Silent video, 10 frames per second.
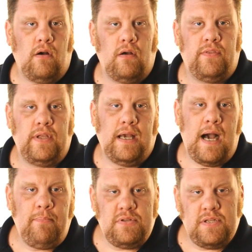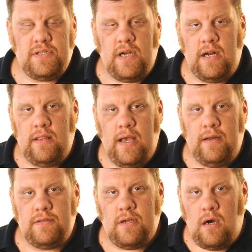the opposite side of
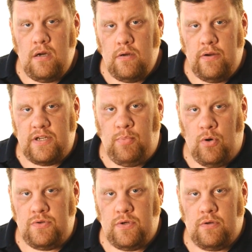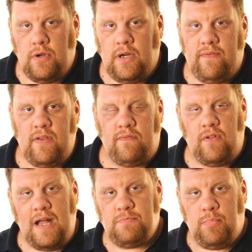that is underexposure. You're going to have that
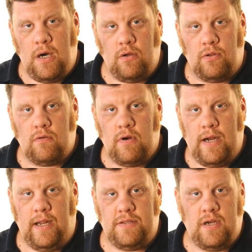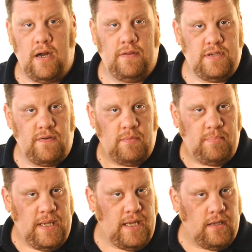flat spot on the right-hand side instead of the
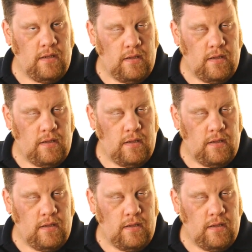peak.